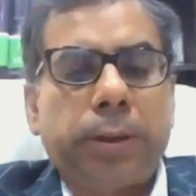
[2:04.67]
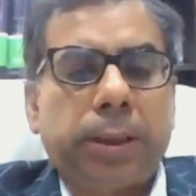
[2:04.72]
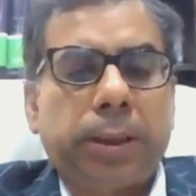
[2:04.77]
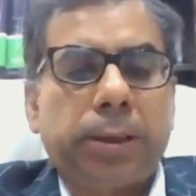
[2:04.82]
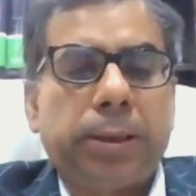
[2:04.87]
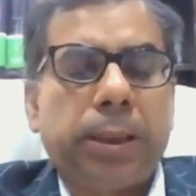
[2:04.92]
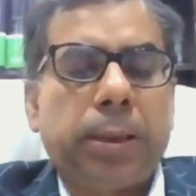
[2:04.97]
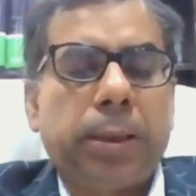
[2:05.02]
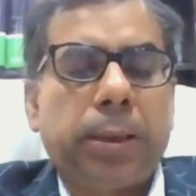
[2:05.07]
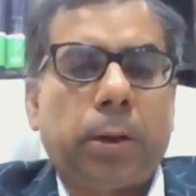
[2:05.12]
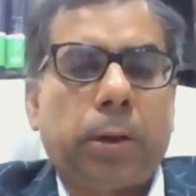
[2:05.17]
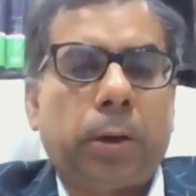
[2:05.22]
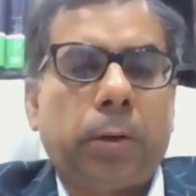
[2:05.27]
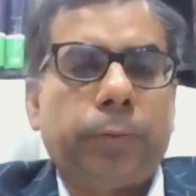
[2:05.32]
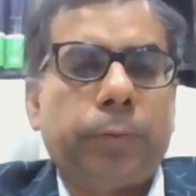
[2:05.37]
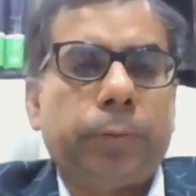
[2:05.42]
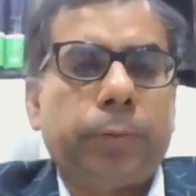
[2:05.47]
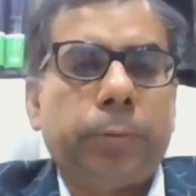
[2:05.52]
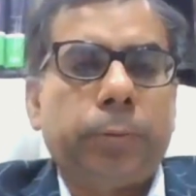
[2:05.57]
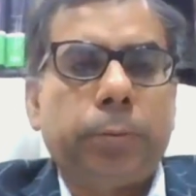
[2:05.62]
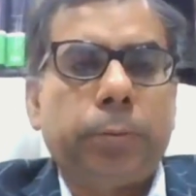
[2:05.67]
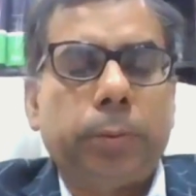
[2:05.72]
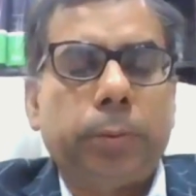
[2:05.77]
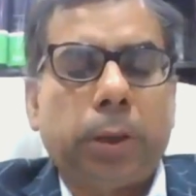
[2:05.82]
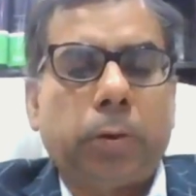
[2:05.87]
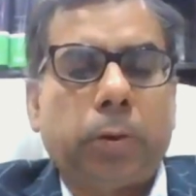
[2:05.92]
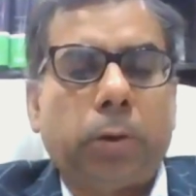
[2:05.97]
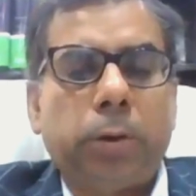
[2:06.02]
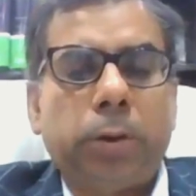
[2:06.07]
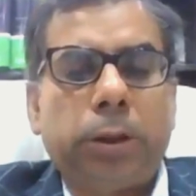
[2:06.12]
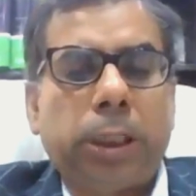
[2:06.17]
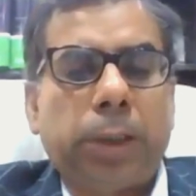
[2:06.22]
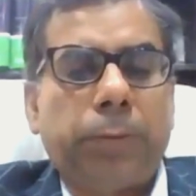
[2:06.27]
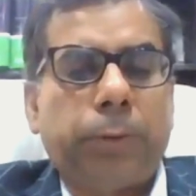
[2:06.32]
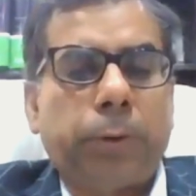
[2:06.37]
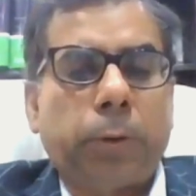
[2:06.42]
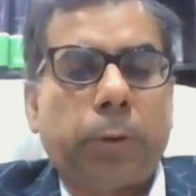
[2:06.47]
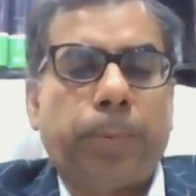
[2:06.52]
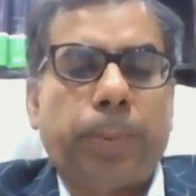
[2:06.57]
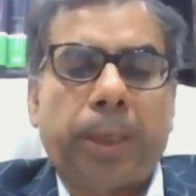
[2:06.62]
of discussion of the
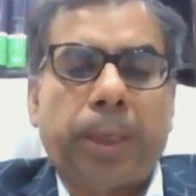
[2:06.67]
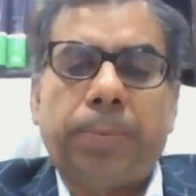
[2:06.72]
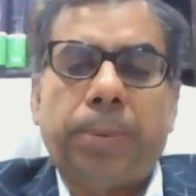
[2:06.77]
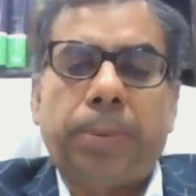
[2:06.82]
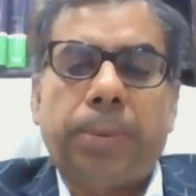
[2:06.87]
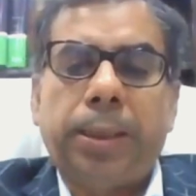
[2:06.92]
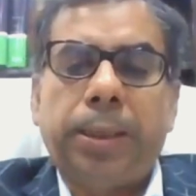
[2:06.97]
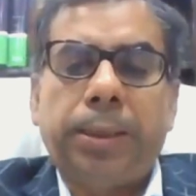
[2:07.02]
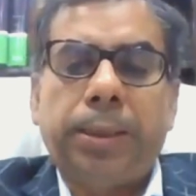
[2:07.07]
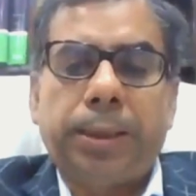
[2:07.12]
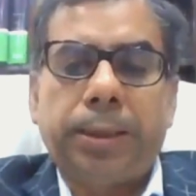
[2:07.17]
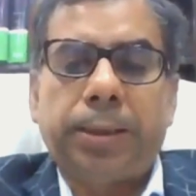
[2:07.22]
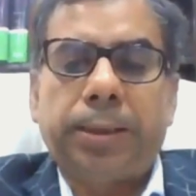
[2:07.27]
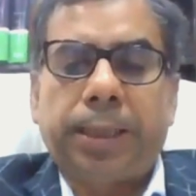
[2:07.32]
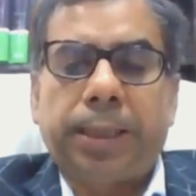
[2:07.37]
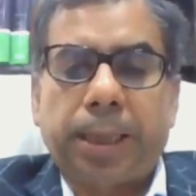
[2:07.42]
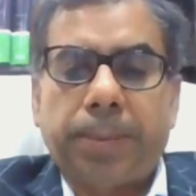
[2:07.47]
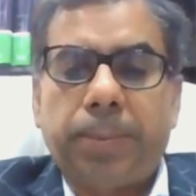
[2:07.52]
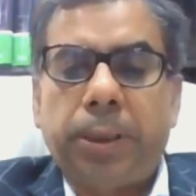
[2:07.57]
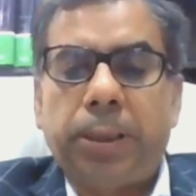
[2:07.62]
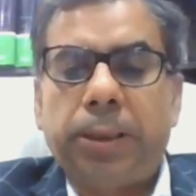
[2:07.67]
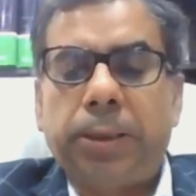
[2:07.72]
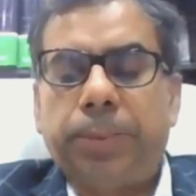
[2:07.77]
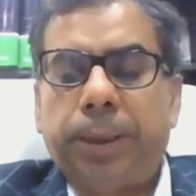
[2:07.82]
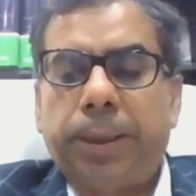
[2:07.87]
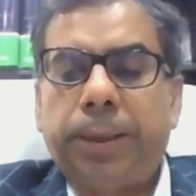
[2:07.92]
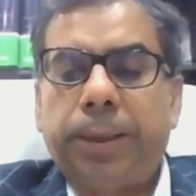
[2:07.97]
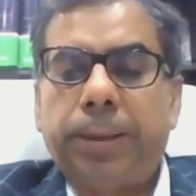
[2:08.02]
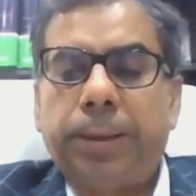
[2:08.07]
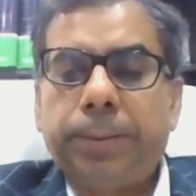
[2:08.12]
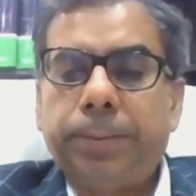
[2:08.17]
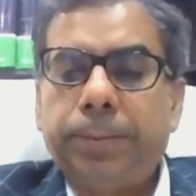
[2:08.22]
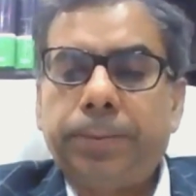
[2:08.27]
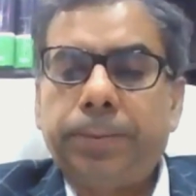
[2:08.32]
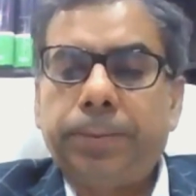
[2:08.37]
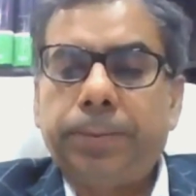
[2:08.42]
concept of permanent establishment?